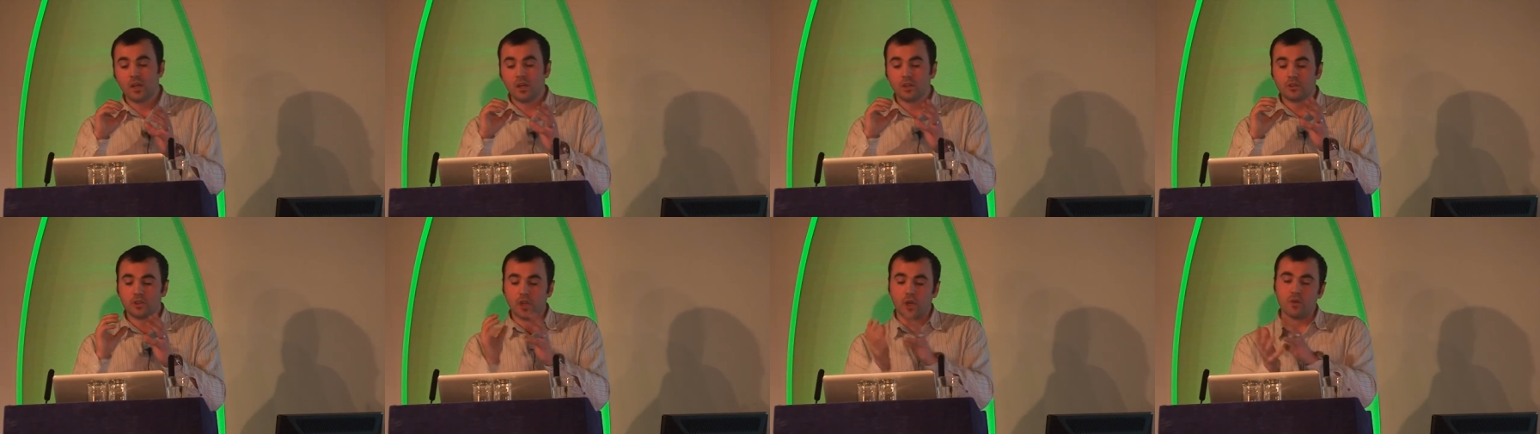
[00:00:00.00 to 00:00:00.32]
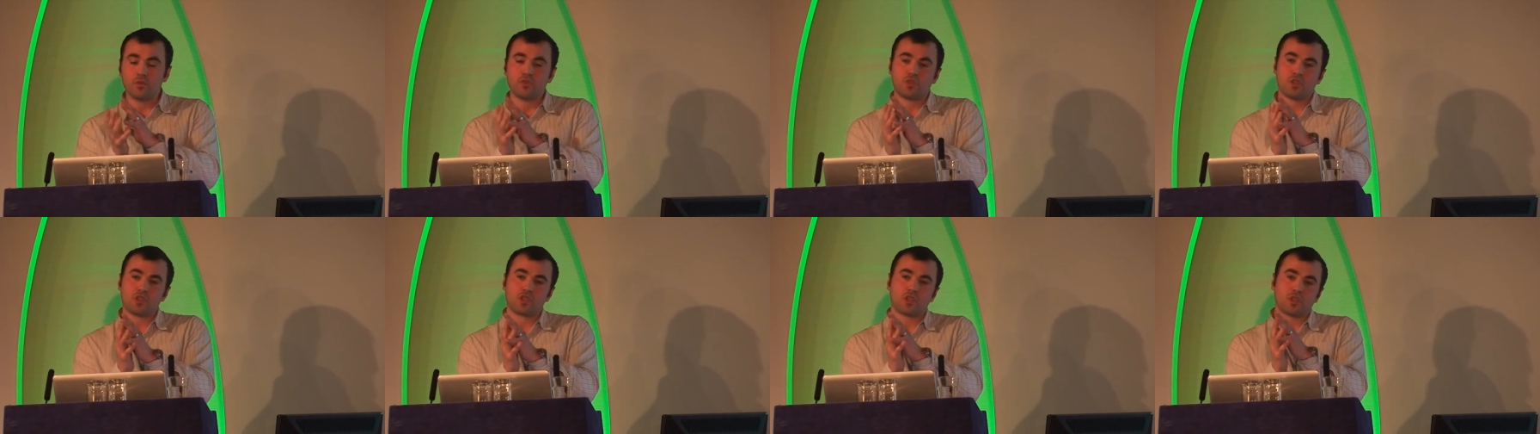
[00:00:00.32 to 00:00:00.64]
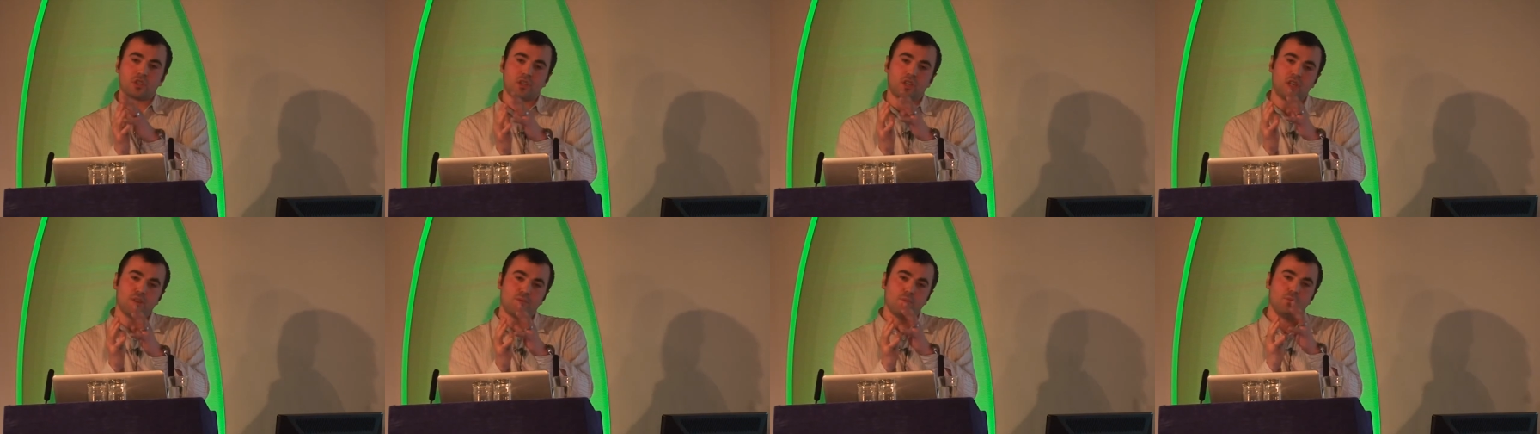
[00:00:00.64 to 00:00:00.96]
don't
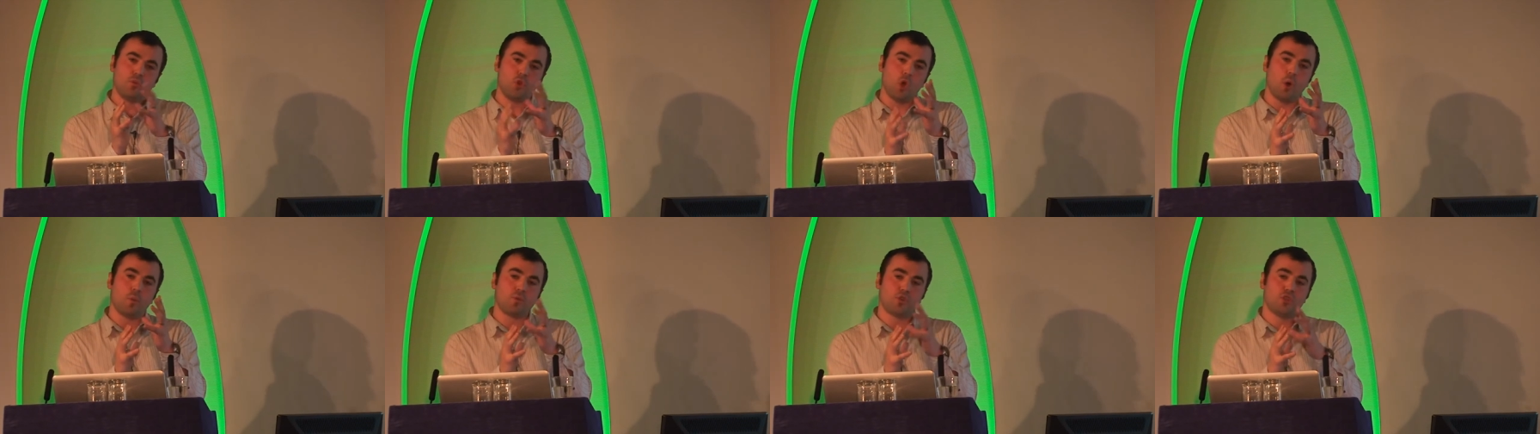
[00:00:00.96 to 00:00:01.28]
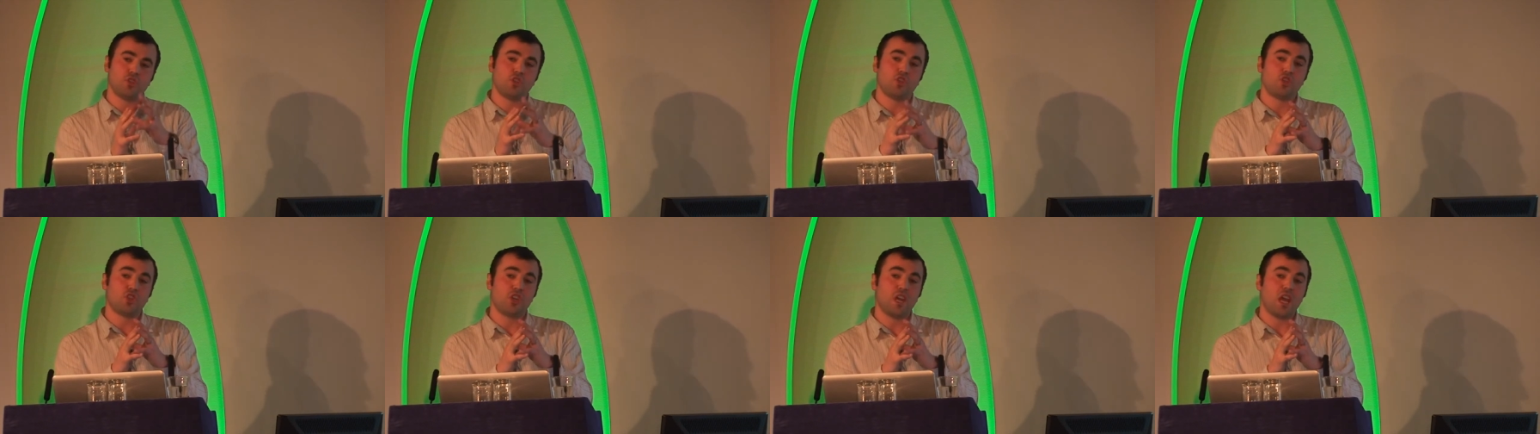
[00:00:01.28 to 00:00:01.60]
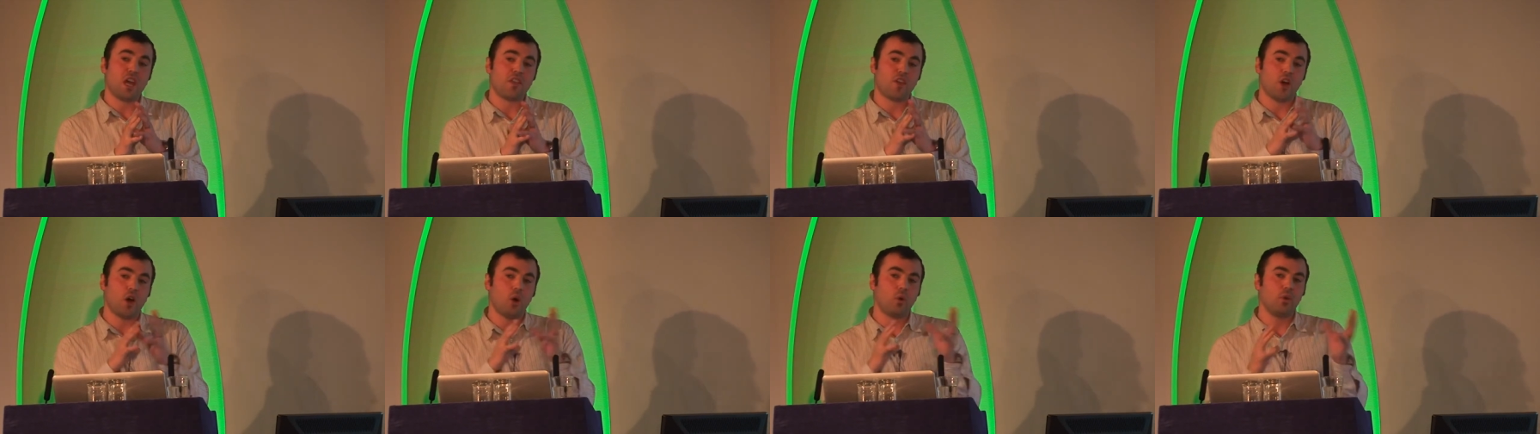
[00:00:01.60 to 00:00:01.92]
just give them the option to
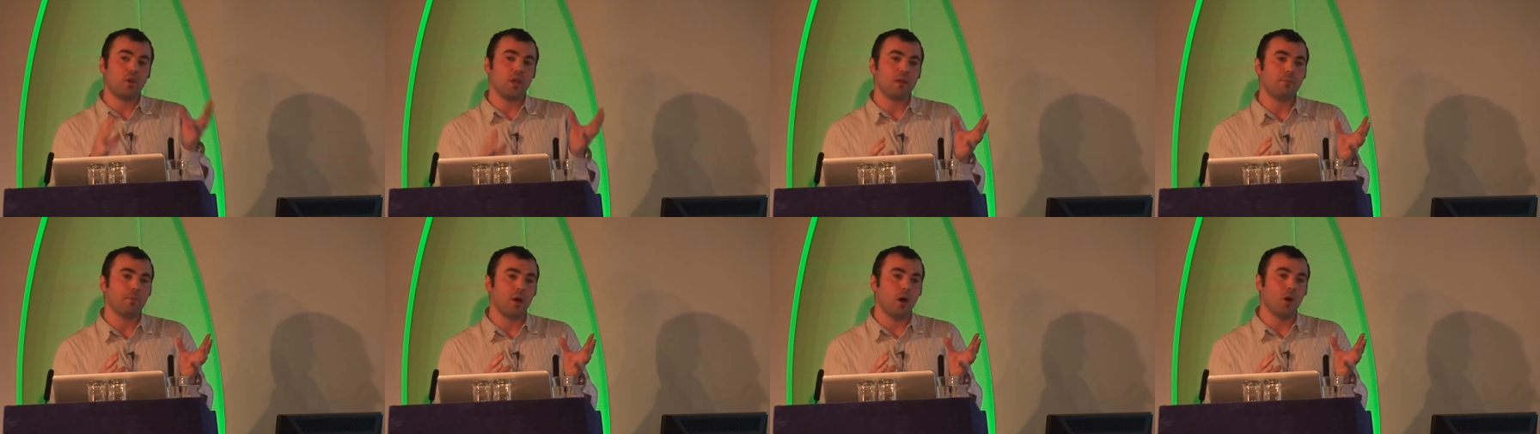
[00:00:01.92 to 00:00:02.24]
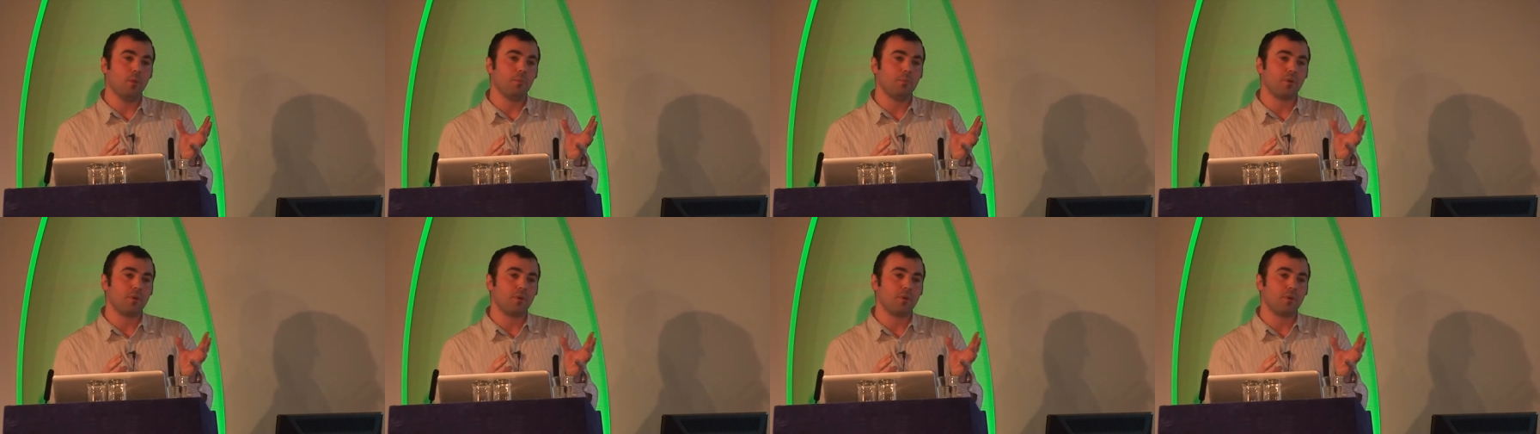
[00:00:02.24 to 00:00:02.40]
share the whole email,